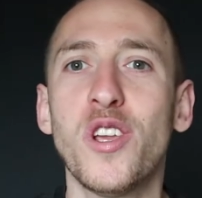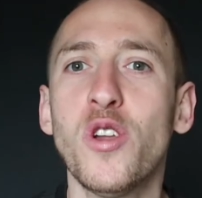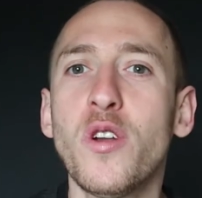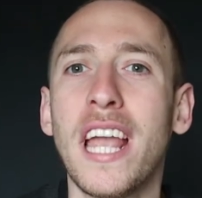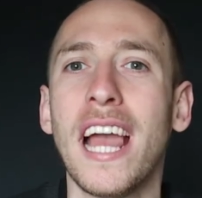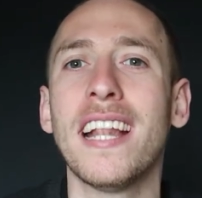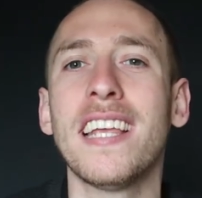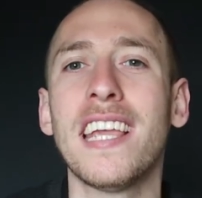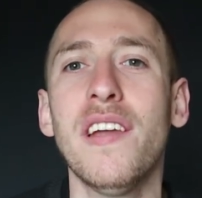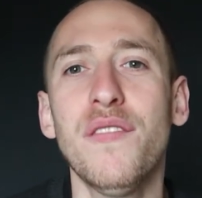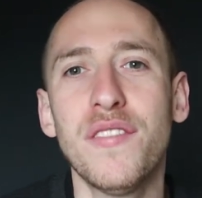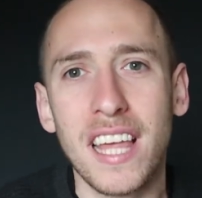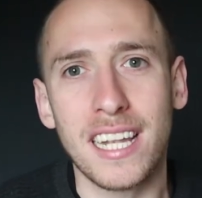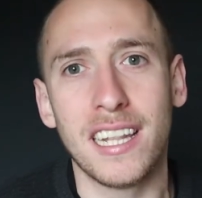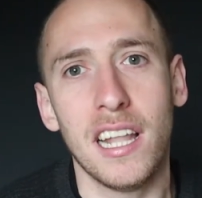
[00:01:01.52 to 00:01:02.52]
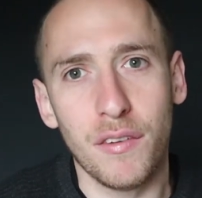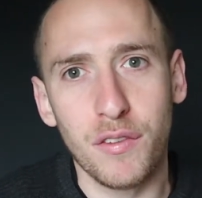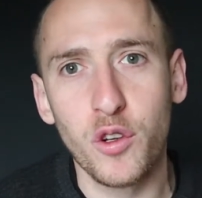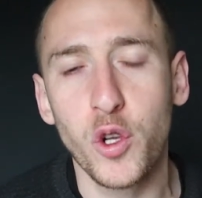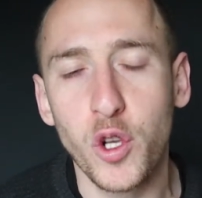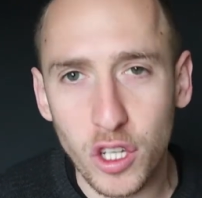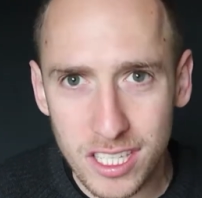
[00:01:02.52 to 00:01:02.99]
you can give that love
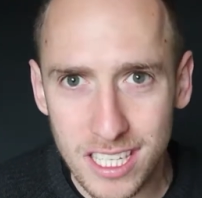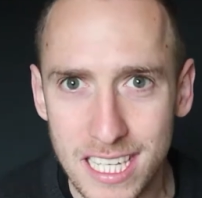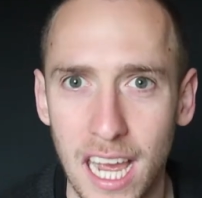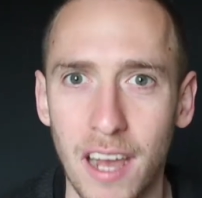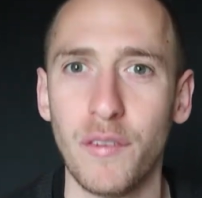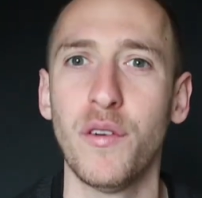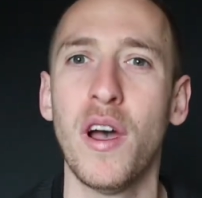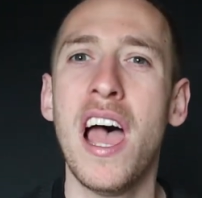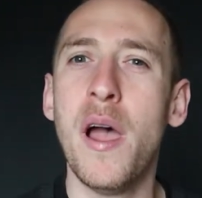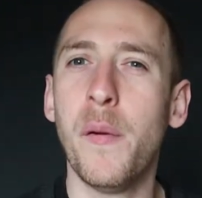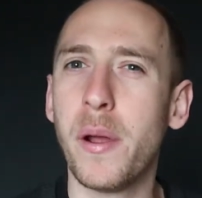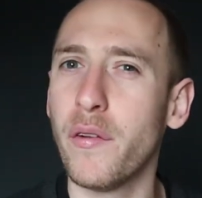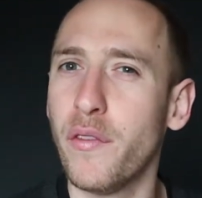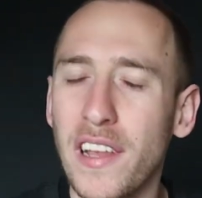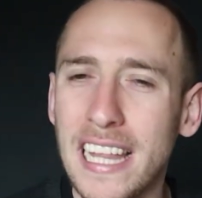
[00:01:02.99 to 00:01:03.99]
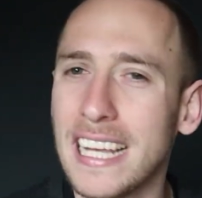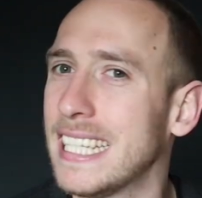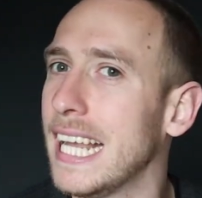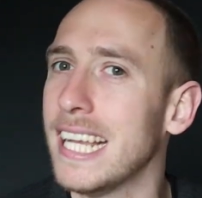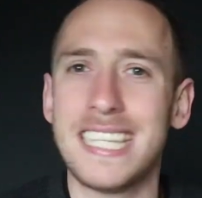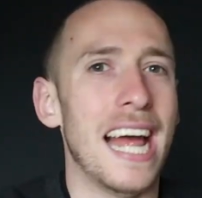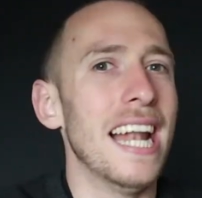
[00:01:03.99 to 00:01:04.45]
to yourself, where you feel like
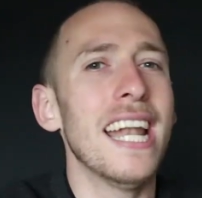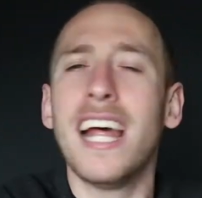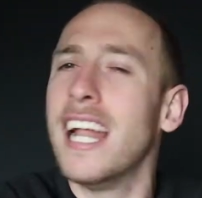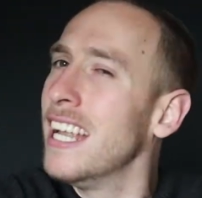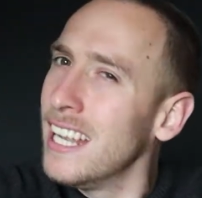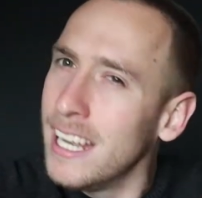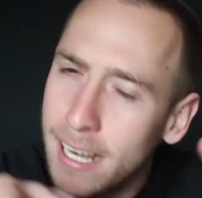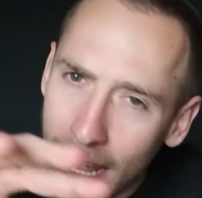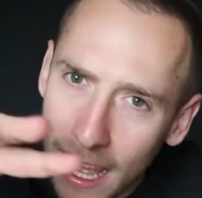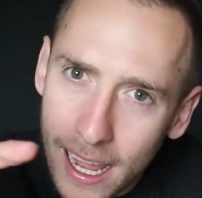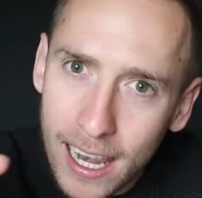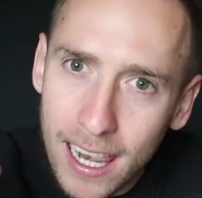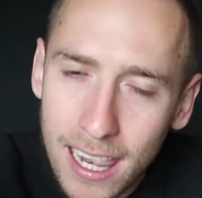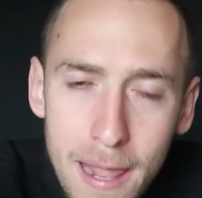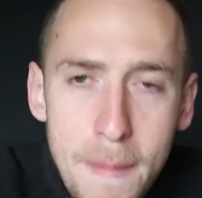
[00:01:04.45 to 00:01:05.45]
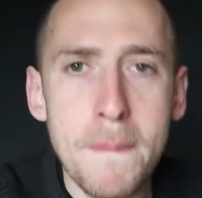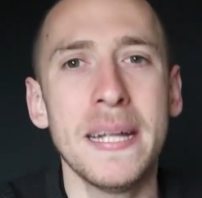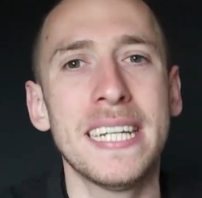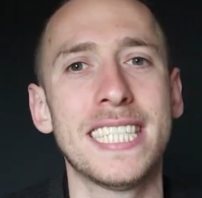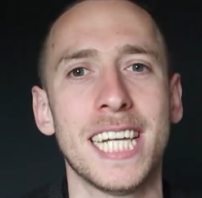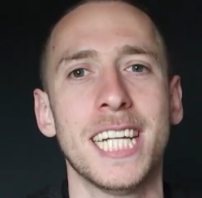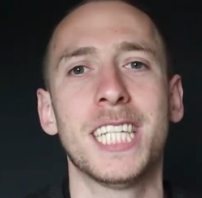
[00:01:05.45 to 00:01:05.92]
there's an
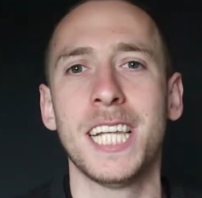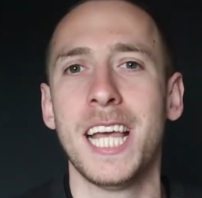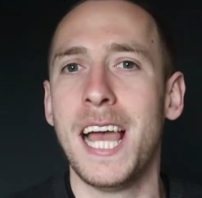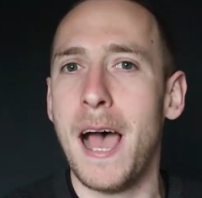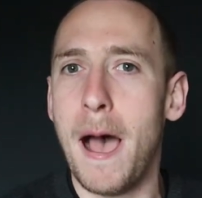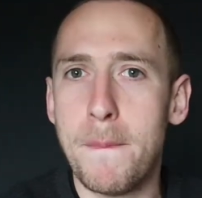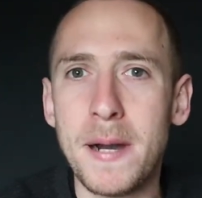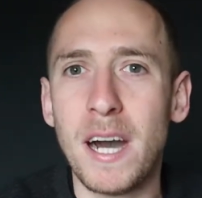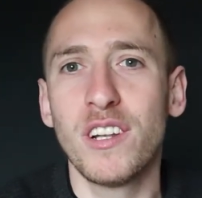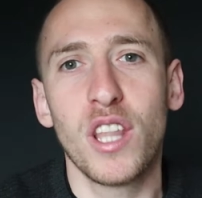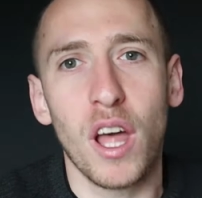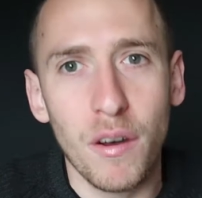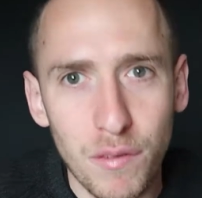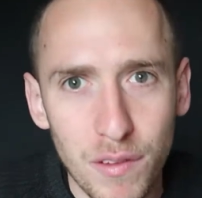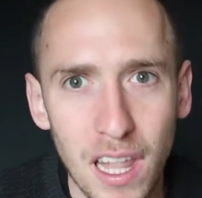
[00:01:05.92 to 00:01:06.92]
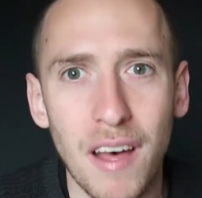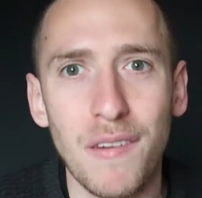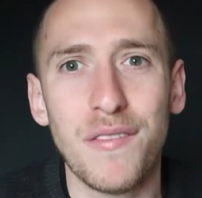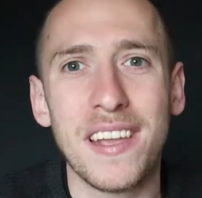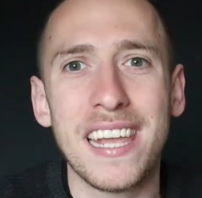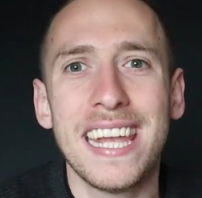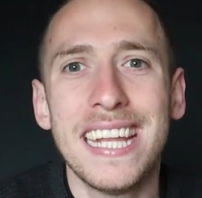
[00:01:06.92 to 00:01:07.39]
unlimited amount of
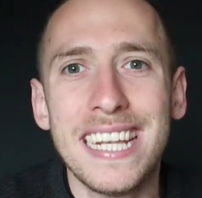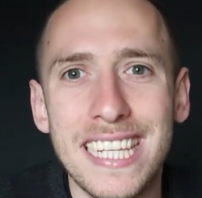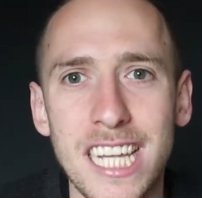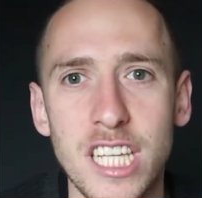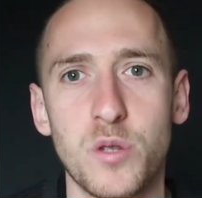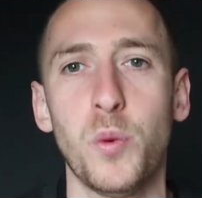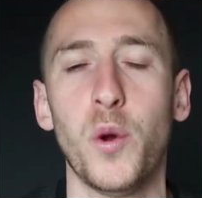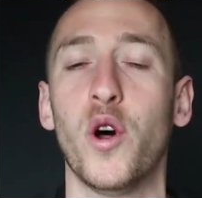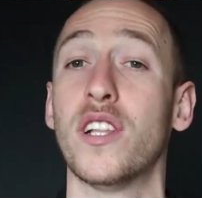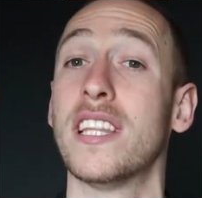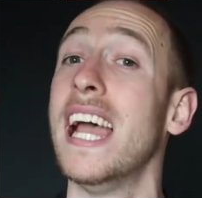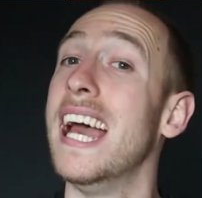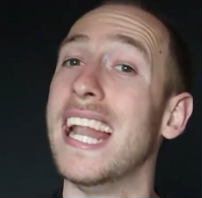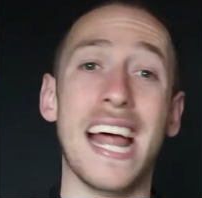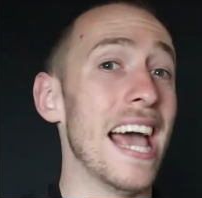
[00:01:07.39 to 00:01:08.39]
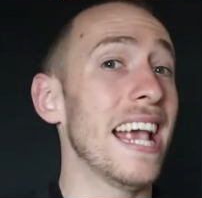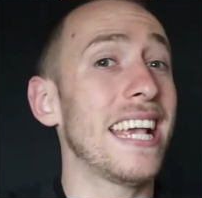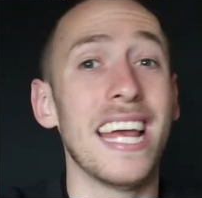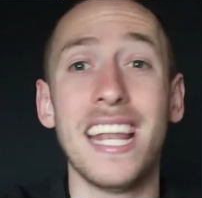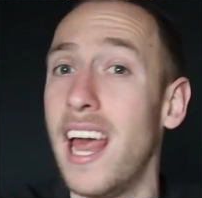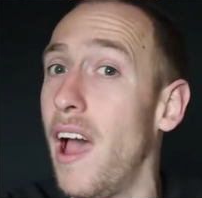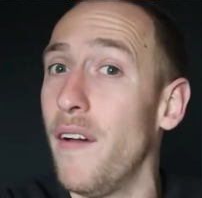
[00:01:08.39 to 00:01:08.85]
love in this world, and I
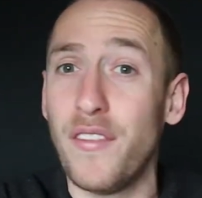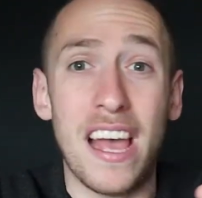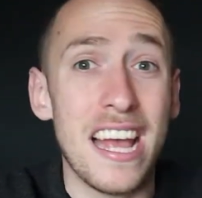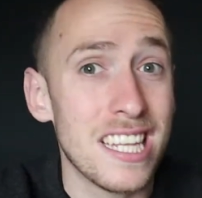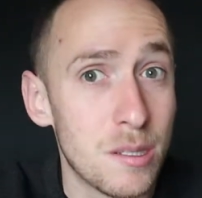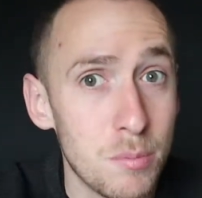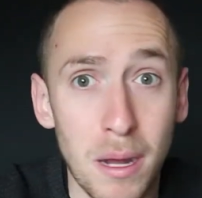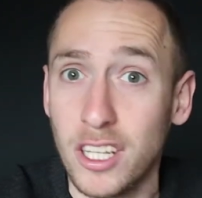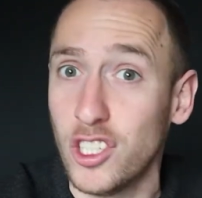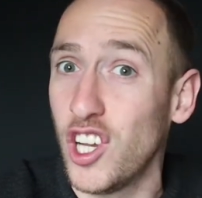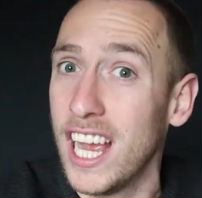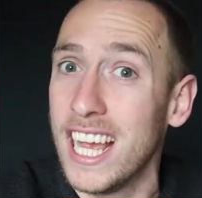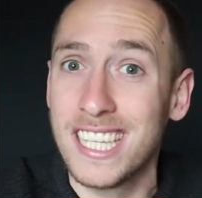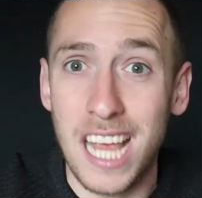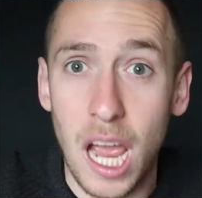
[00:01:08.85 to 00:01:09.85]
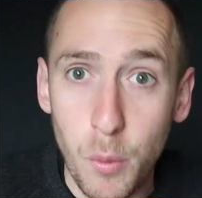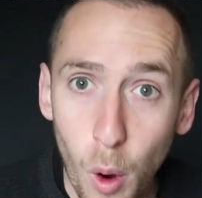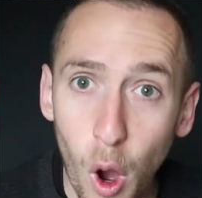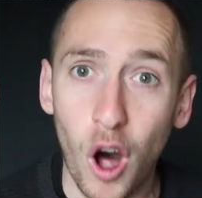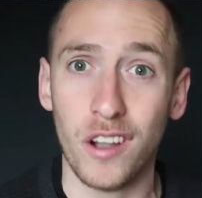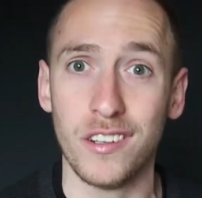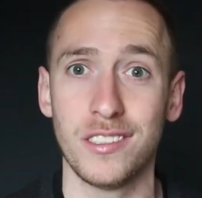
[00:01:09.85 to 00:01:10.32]
can have as much as I
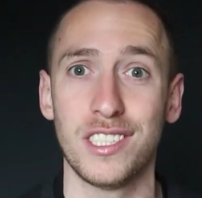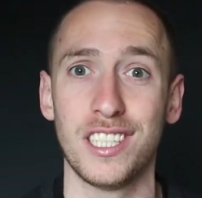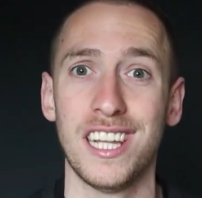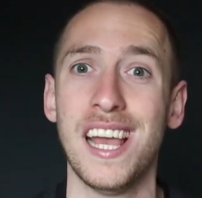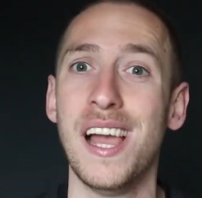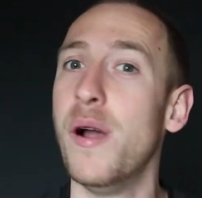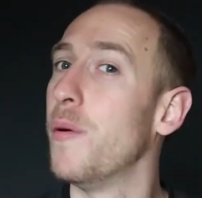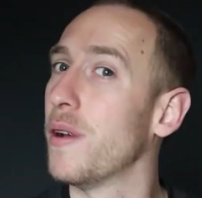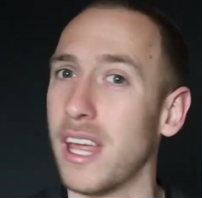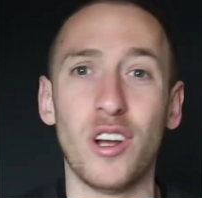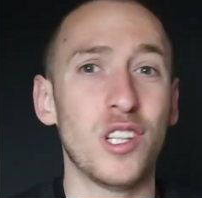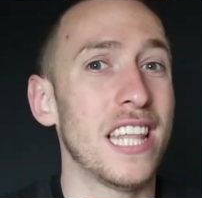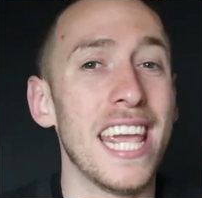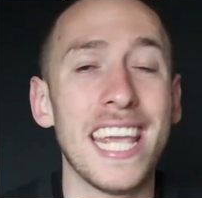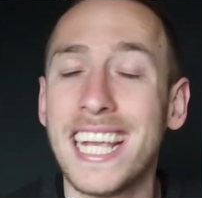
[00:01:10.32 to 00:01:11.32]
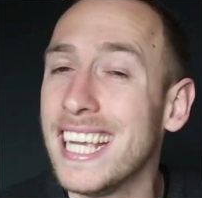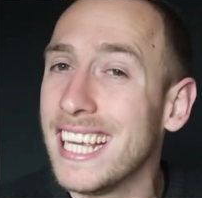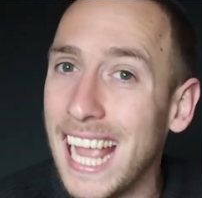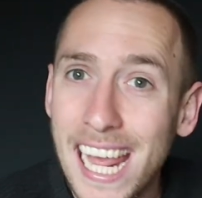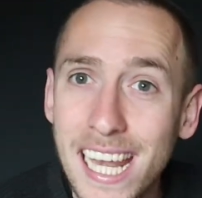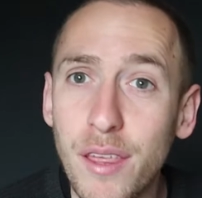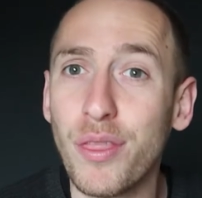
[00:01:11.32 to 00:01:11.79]
want without
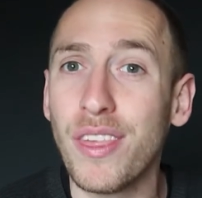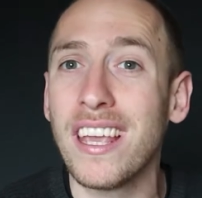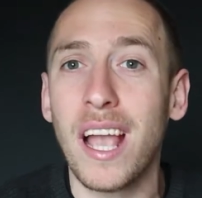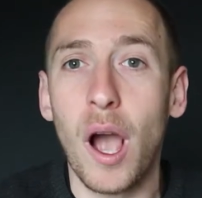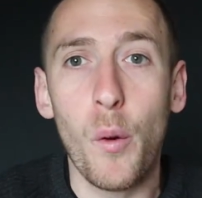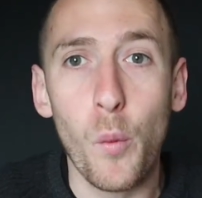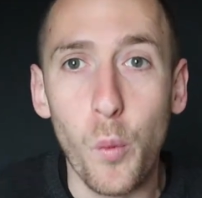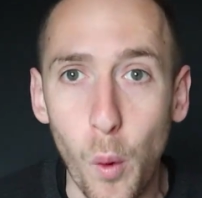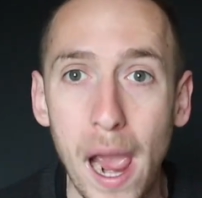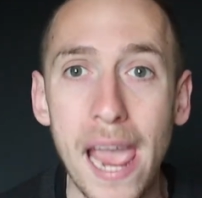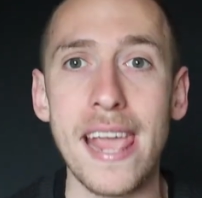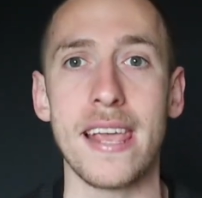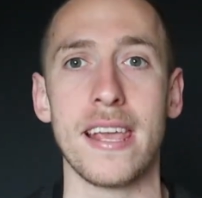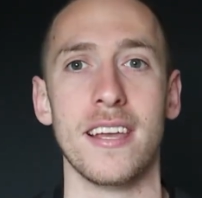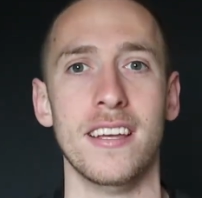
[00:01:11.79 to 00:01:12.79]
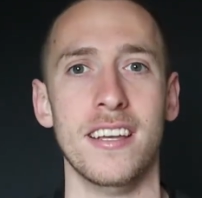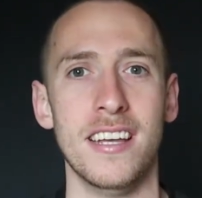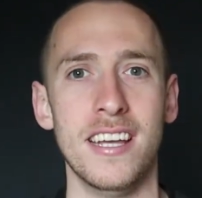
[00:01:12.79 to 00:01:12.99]
taking anything away.